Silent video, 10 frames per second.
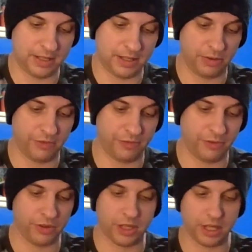into a
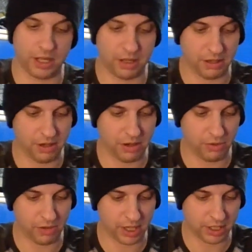foolish thing.
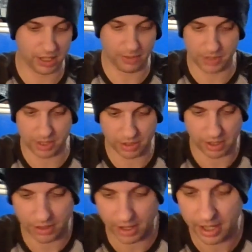No, actually, that was easier
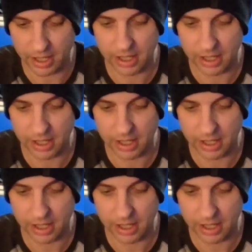than I thought.